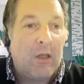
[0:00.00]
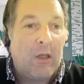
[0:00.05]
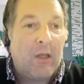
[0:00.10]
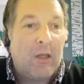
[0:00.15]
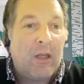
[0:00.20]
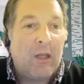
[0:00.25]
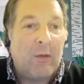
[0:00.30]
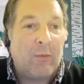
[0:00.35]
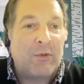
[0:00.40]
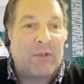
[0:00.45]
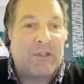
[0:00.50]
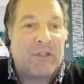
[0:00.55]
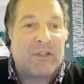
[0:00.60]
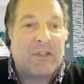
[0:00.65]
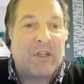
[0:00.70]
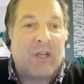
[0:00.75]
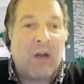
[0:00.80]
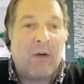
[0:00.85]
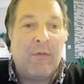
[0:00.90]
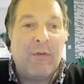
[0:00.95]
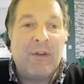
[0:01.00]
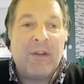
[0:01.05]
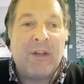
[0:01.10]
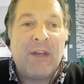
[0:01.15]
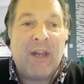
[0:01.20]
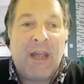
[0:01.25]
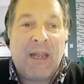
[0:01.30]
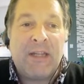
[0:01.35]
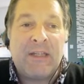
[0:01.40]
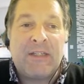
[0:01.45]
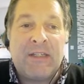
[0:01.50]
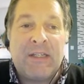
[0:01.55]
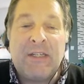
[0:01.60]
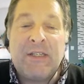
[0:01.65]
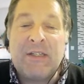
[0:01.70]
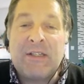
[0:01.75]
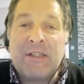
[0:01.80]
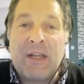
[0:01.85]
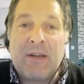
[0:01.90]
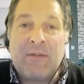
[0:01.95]
It was discovered in
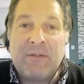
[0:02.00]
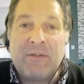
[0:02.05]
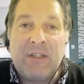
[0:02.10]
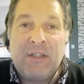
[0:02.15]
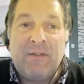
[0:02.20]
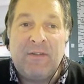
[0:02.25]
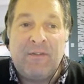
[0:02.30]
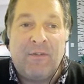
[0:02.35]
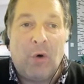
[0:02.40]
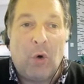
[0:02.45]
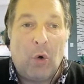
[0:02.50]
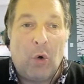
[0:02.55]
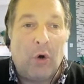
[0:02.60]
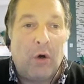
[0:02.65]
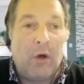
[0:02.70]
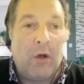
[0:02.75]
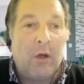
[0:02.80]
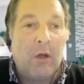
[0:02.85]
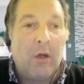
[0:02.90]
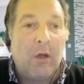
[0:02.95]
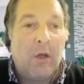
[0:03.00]
1874